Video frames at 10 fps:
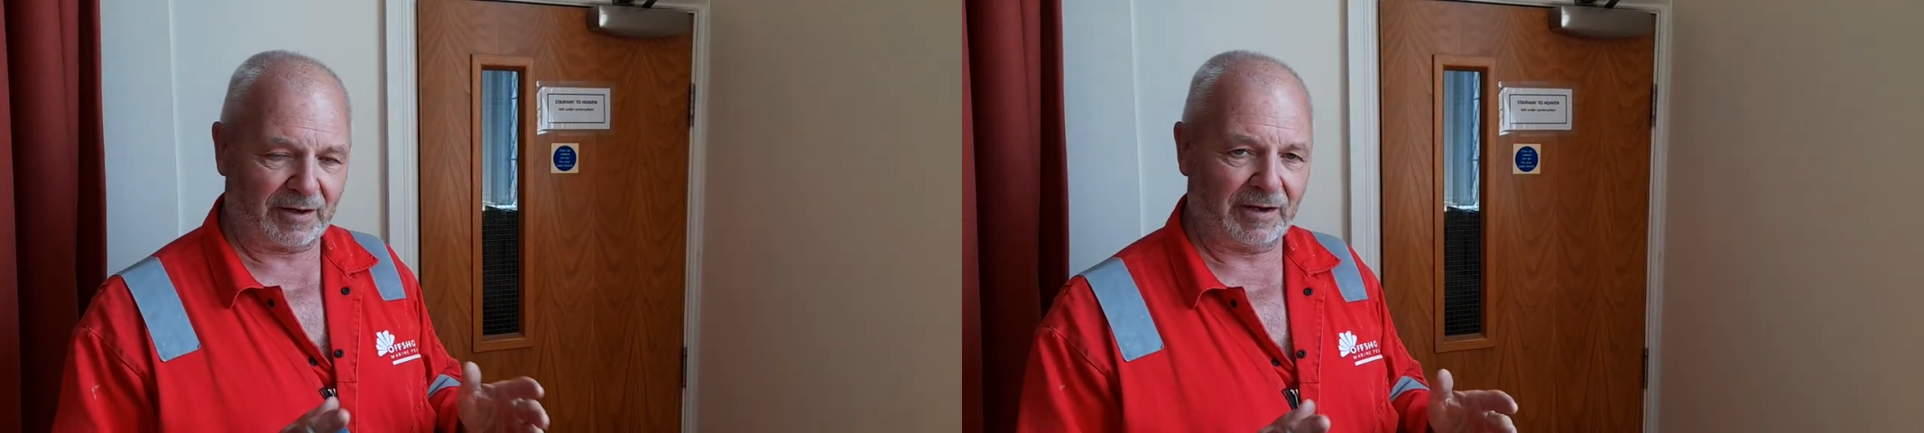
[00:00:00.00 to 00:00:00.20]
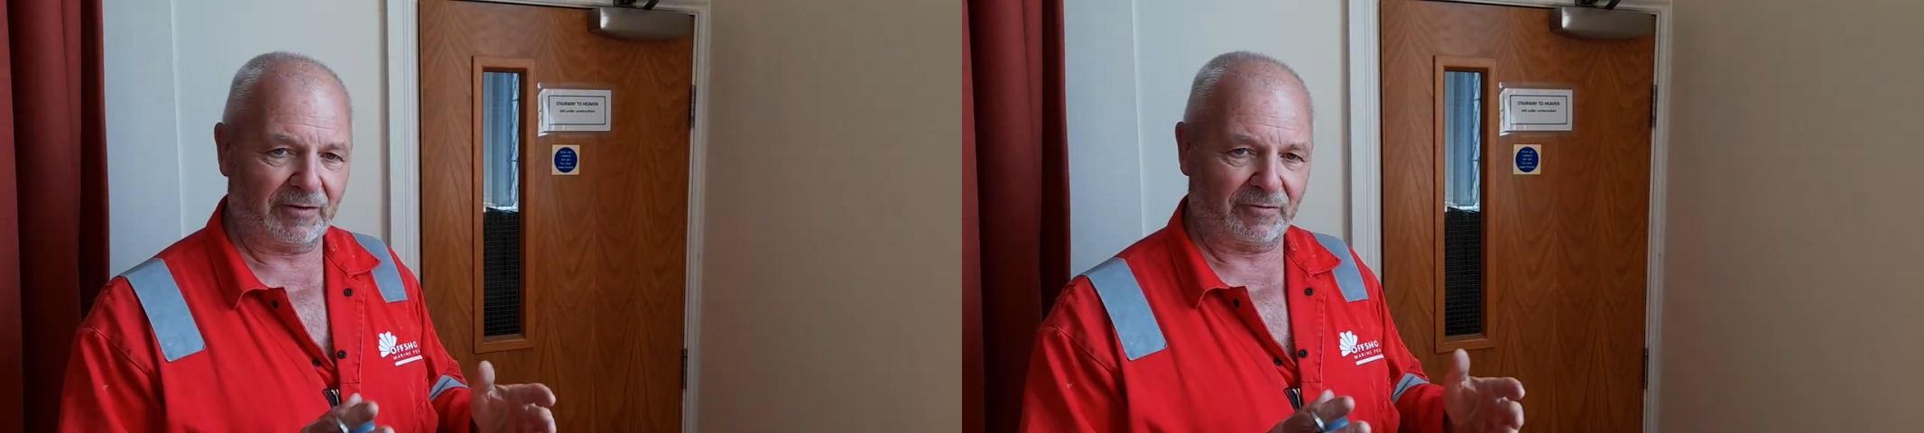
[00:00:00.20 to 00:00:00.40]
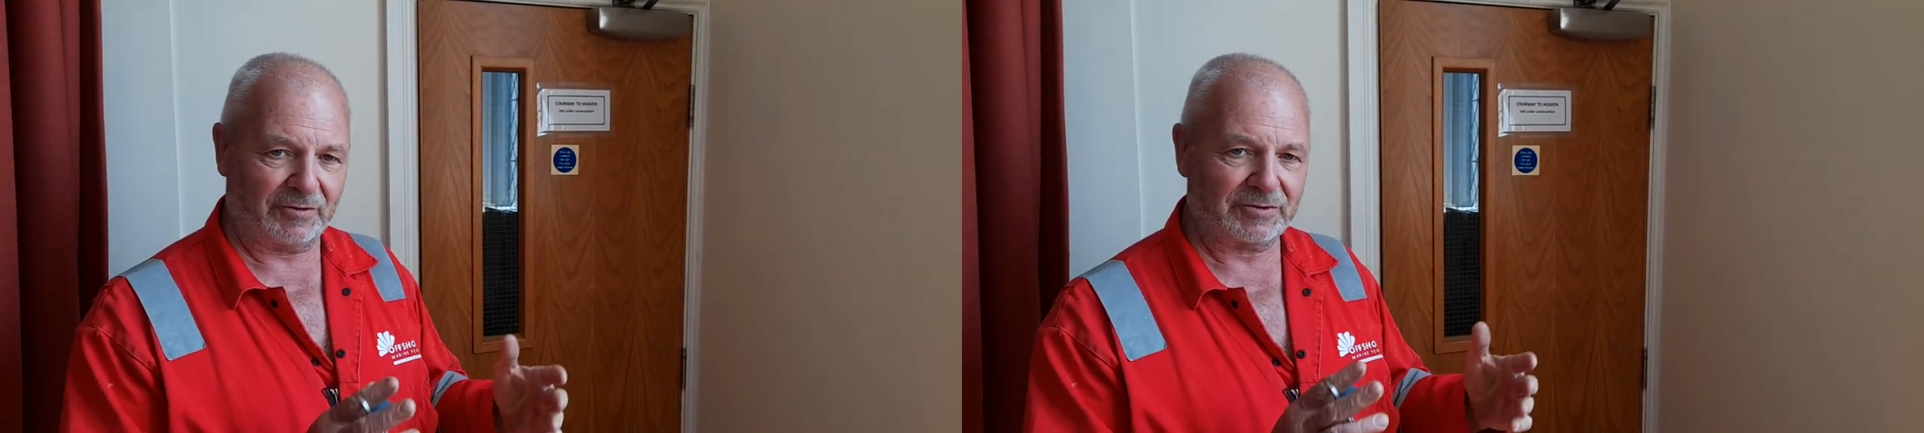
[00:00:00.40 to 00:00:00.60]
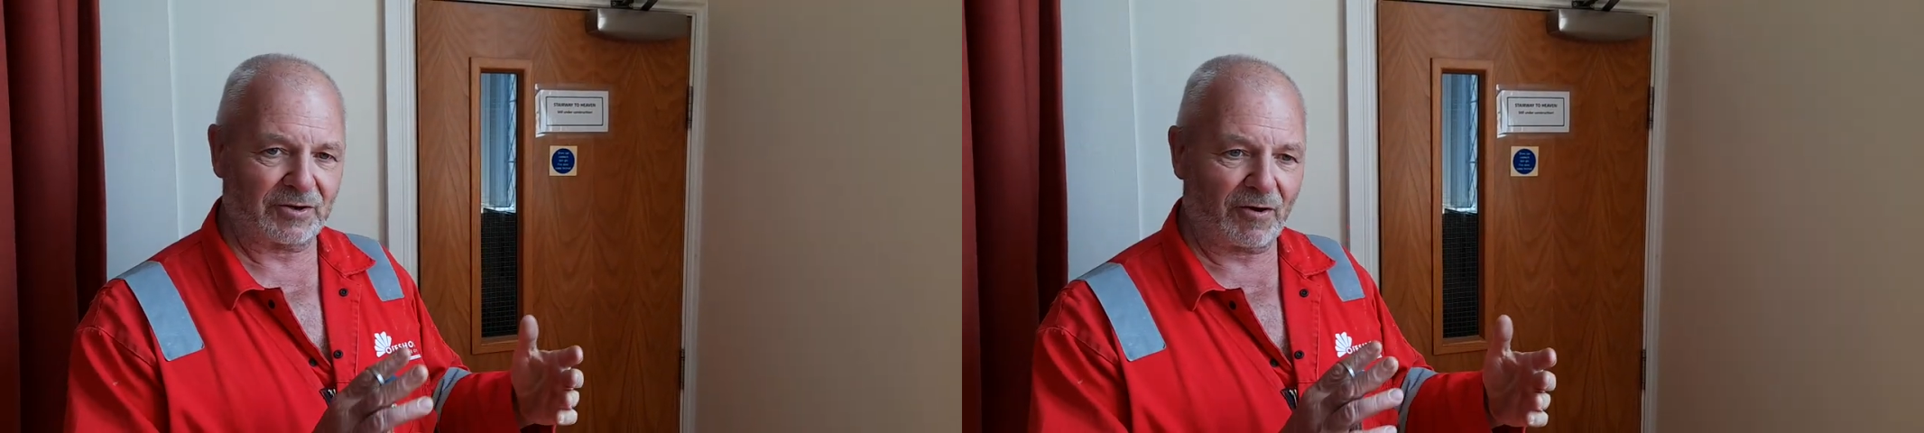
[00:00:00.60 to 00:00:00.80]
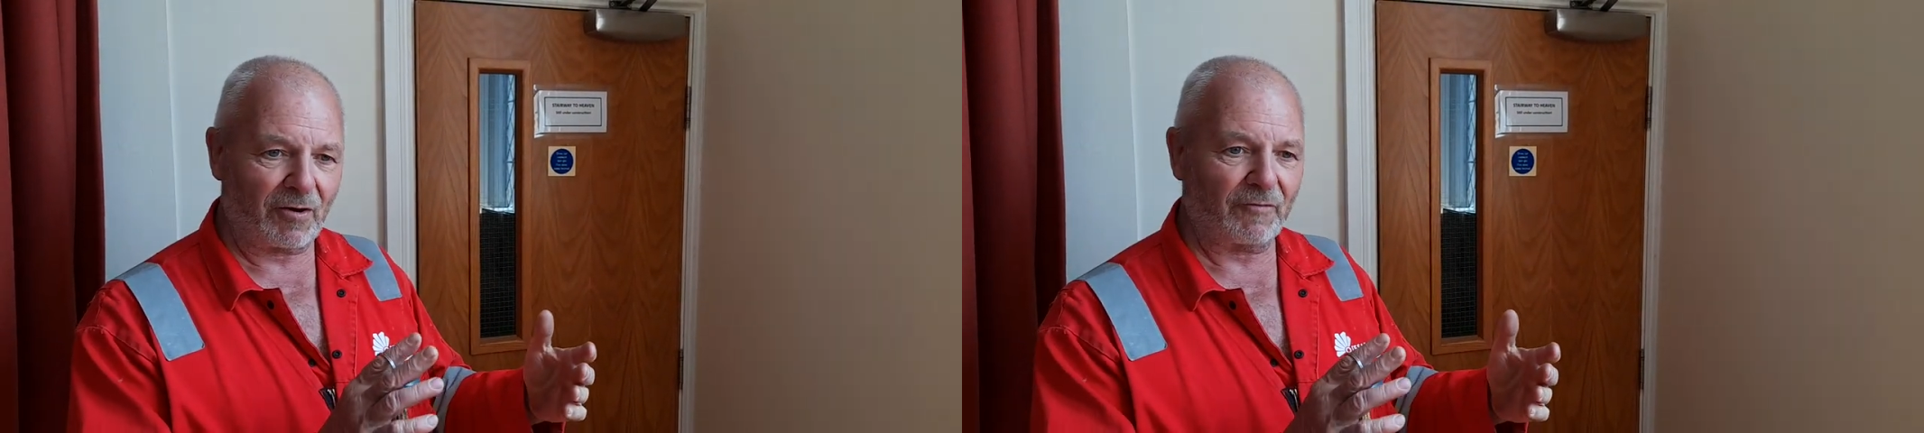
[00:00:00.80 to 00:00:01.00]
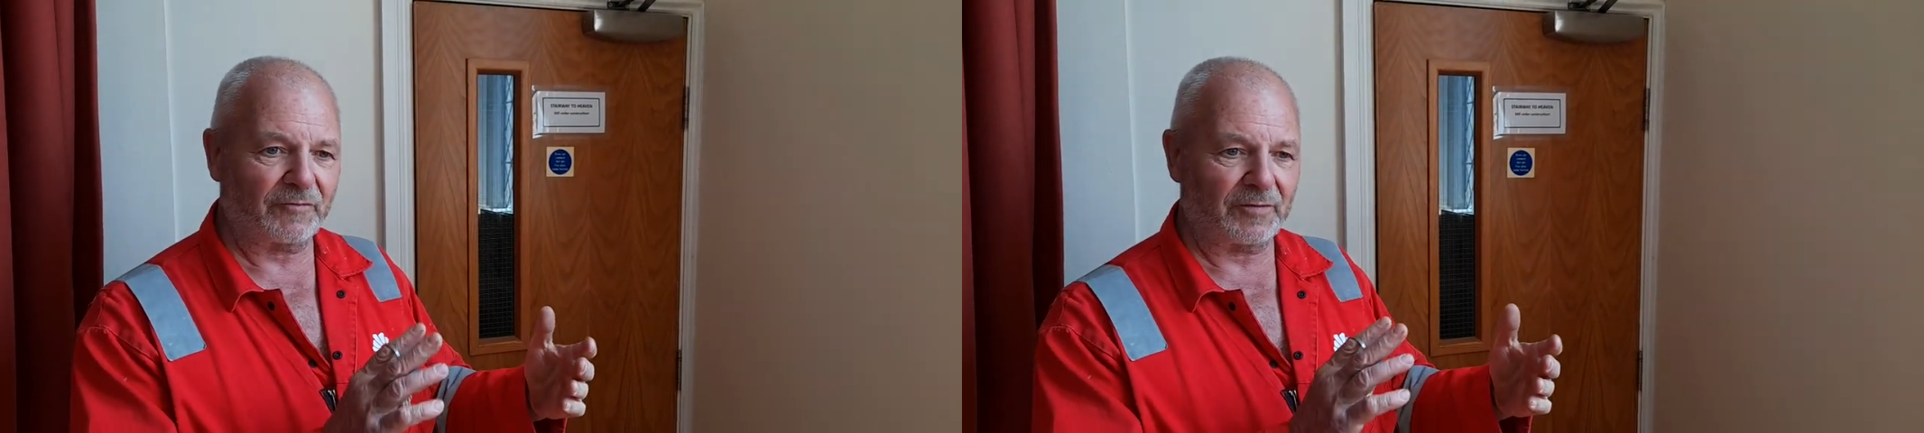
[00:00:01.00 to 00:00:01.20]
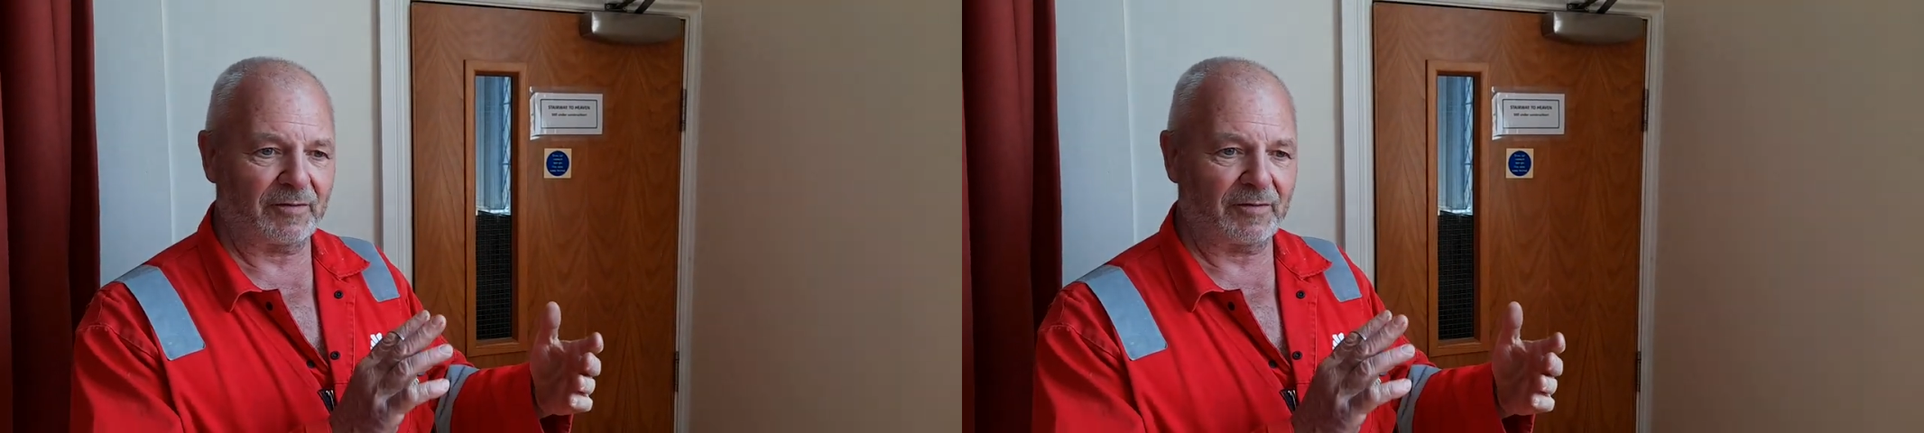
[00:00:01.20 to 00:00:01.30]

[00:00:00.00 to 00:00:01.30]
eras of